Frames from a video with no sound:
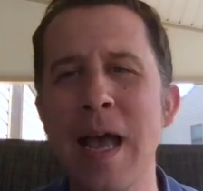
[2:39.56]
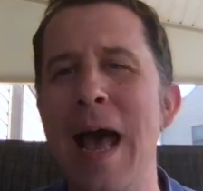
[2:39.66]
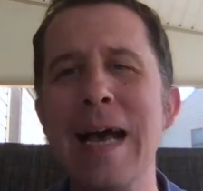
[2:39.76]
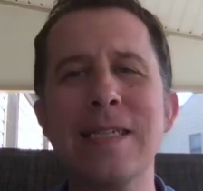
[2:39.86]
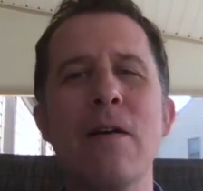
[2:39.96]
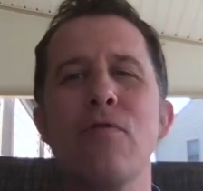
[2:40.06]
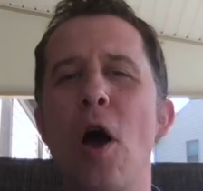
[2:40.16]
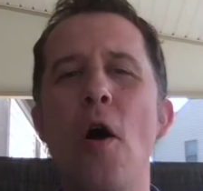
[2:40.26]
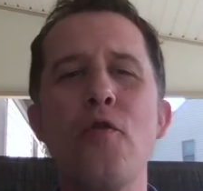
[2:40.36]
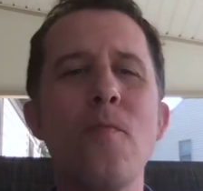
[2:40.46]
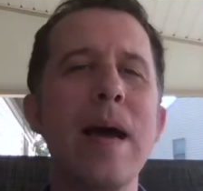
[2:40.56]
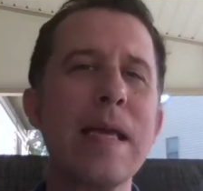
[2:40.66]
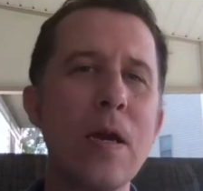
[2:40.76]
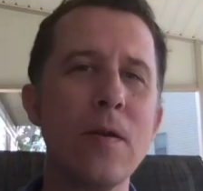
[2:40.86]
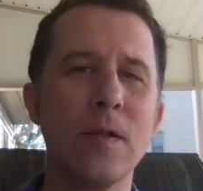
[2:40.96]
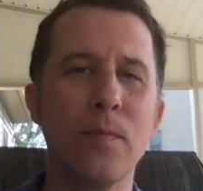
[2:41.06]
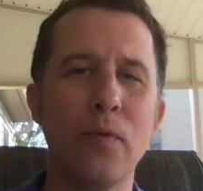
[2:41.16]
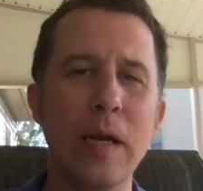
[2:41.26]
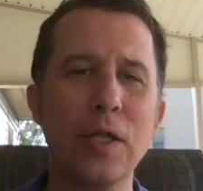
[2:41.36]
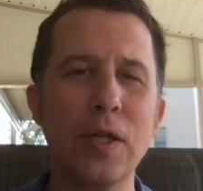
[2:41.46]
As I thought through my years of
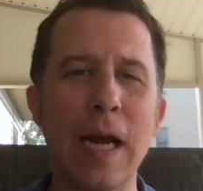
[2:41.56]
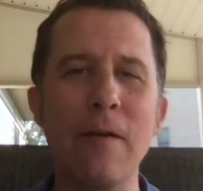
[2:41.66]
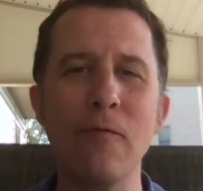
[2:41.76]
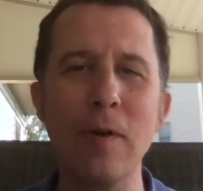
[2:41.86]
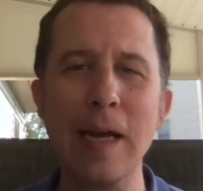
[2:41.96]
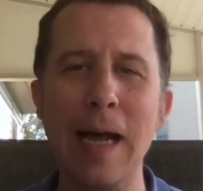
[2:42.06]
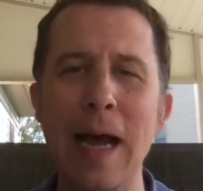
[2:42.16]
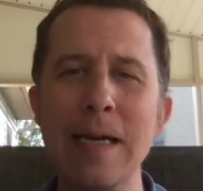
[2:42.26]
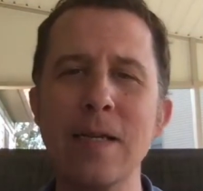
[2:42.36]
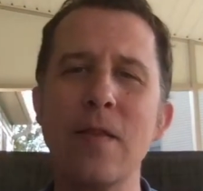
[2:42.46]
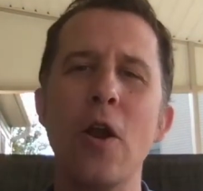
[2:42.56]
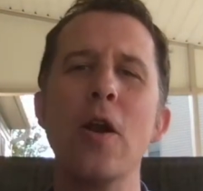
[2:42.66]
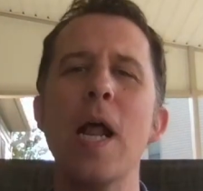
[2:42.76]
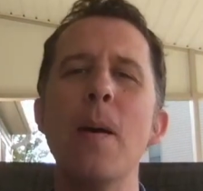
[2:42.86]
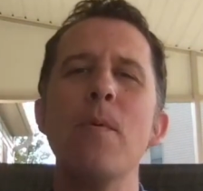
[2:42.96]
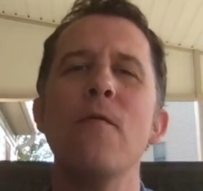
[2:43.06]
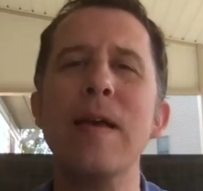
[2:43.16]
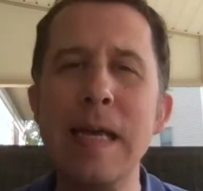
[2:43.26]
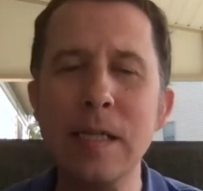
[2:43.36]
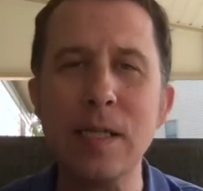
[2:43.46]
preaching, I've realized that there are a number of
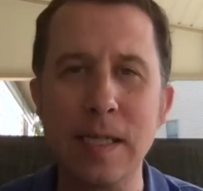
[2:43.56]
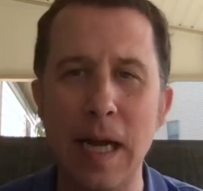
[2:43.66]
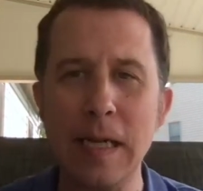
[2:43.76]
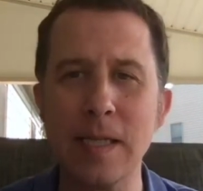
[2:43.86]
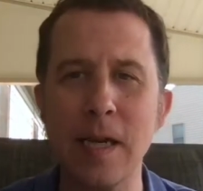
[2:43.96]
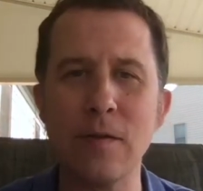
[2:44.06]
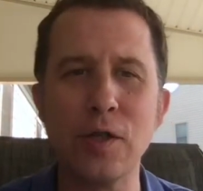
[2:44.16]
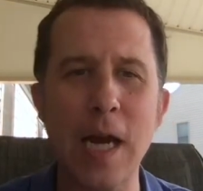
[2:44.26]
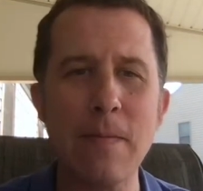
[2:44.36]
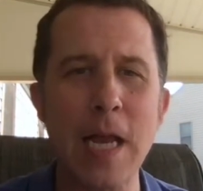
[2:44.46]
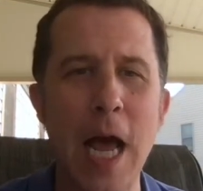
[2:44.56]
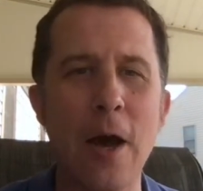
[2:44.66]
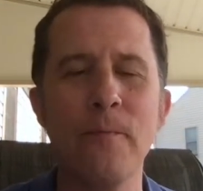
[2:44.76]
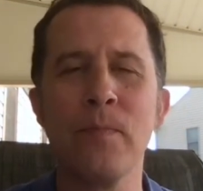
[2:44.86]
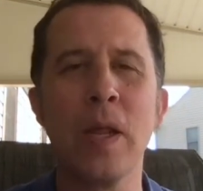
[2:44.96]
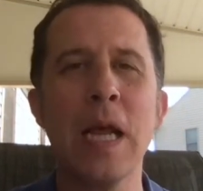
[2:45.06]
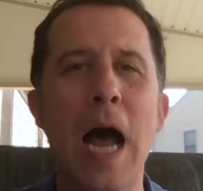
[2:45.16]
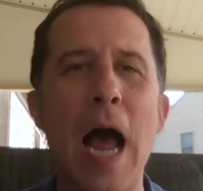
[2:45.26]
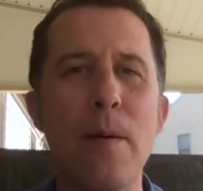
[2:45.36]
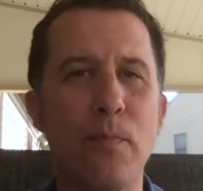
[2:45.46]
insights that have shaped how
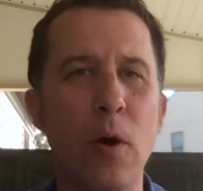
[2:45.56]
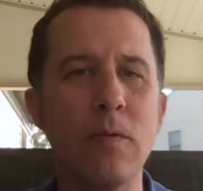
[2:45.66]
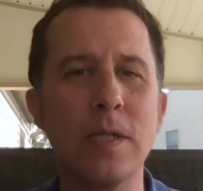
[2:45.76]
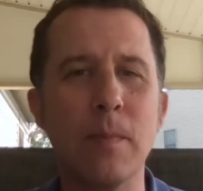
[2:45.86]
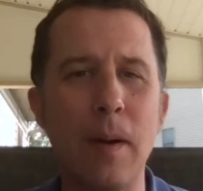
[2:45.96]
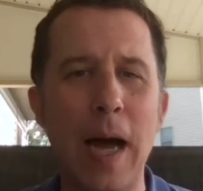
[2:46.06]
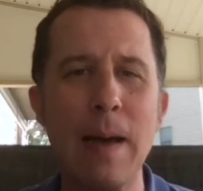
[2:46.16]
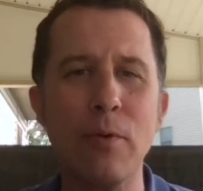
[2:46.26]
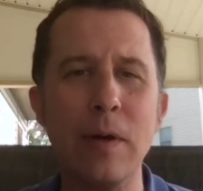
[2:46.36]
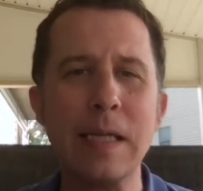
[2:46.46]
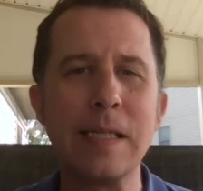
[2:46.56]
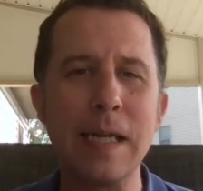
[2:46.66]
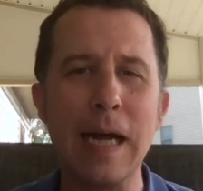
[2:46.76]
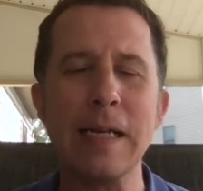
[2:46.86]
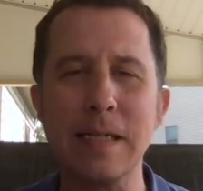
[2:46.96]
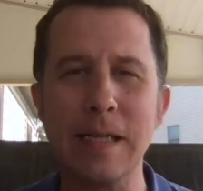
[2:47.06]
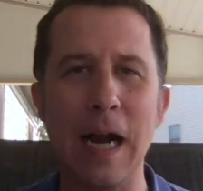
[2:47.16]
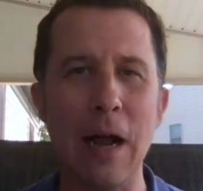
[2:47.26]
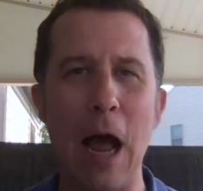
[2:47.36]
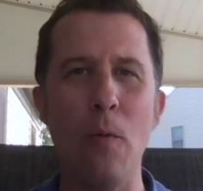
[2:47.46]
I approach the Bible. Insights that
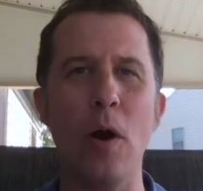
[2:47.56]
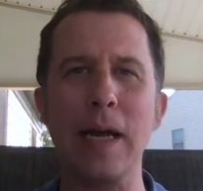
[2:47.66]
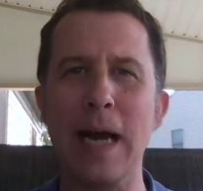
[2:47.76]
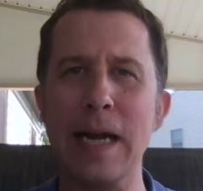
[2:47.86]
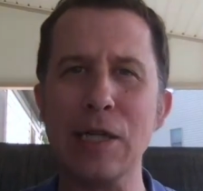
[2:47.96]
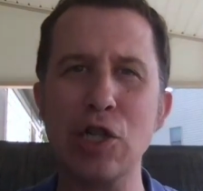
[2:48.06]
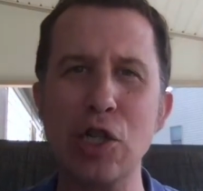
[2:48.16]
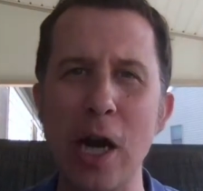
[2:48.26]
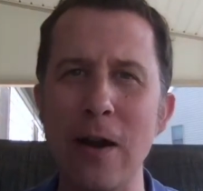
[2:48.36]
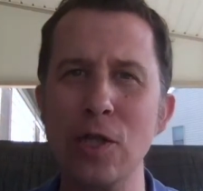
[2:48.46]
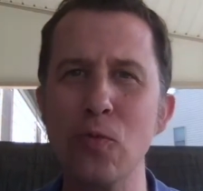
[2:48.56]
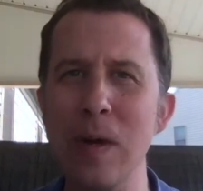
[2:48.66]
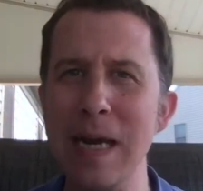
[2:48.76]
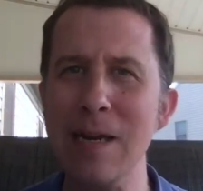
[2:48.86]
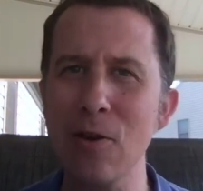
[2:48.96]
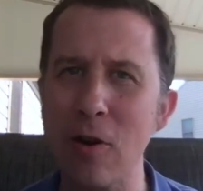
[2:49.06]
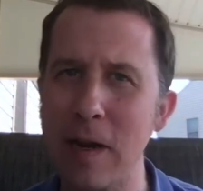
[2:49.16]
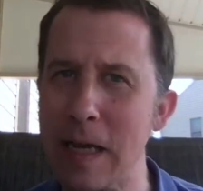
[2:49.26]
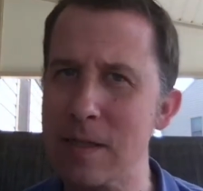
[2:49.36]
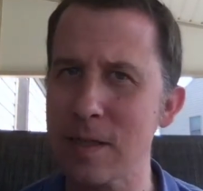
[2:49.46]
I want to kind of share as we
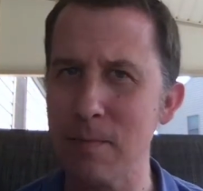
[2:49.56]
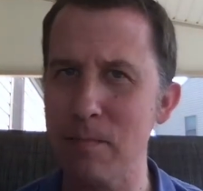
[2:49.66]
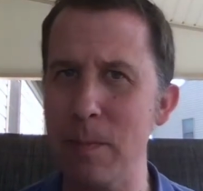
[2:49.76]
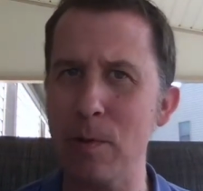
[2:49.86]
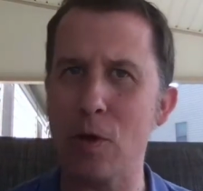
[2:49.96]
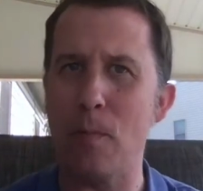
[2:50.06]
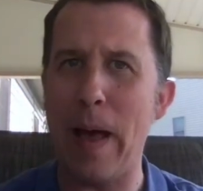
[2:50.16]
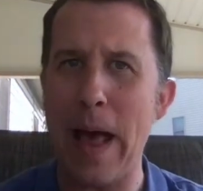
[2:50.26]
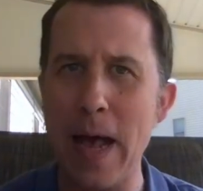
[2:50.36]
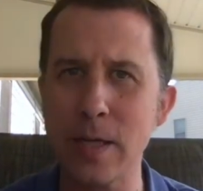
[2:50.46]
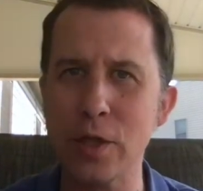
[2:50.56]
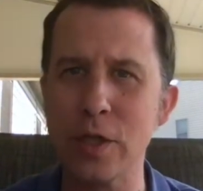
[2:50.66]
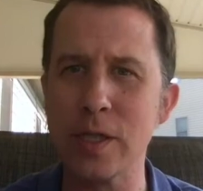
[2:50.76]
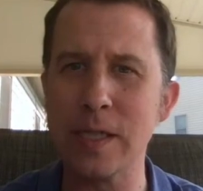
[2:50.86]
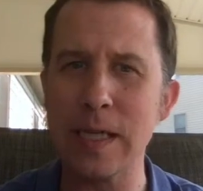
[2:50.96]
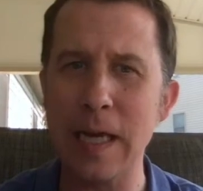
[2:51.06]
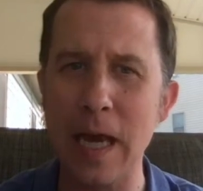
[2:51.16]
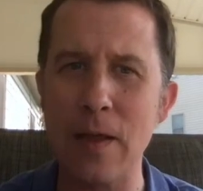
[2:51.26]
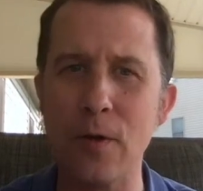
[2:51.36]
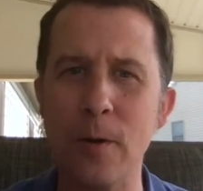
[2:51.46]
look at some biblical passages
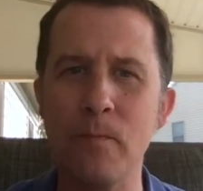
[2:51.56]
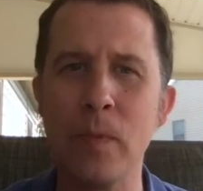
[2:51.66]
together.